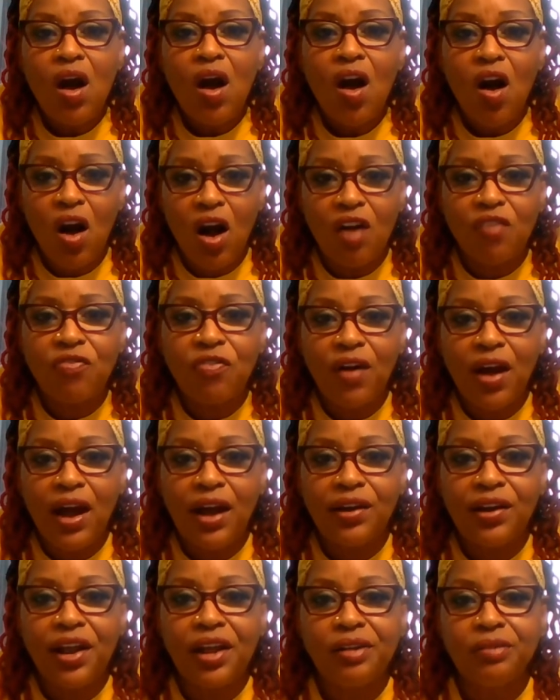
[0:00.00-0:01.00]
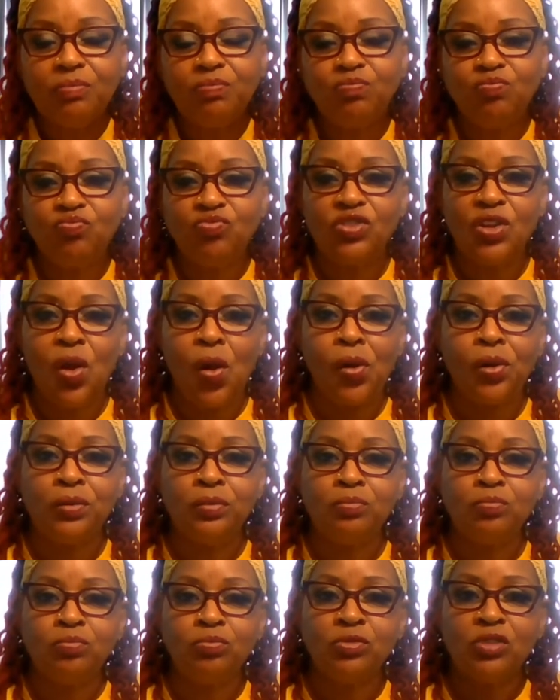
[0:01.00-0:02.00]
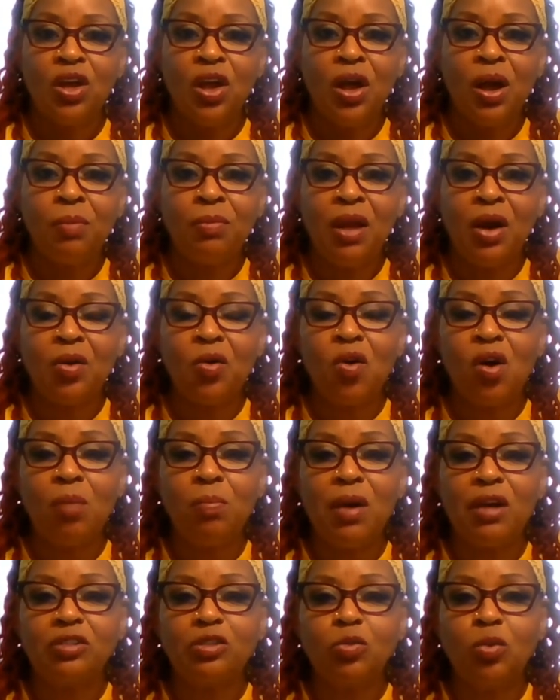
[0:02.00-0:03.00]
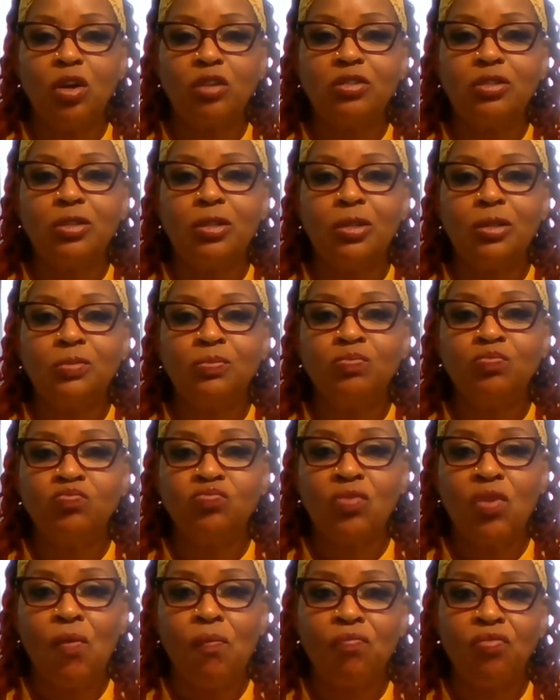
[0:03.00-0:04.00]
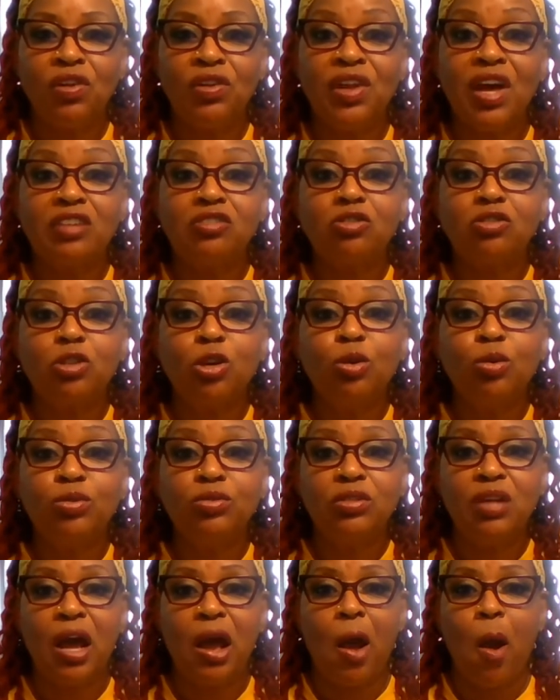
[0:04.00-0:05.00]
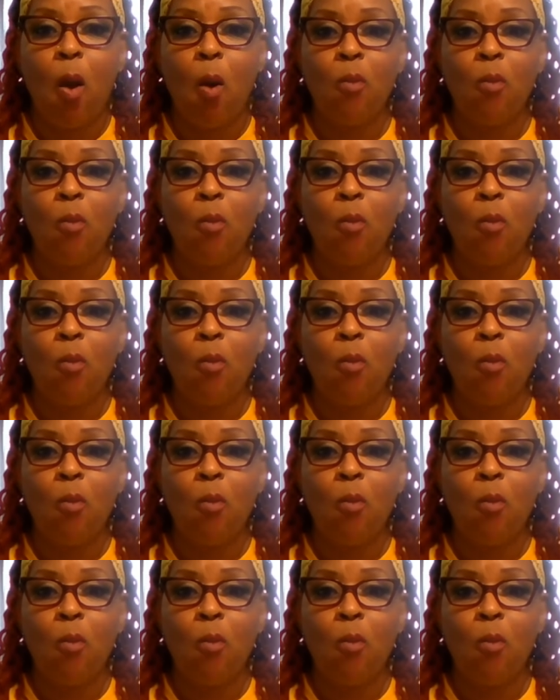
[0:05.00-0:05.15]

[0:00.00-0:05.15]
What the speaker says: Or Friday. I'm not going back to work till the next Tuesday.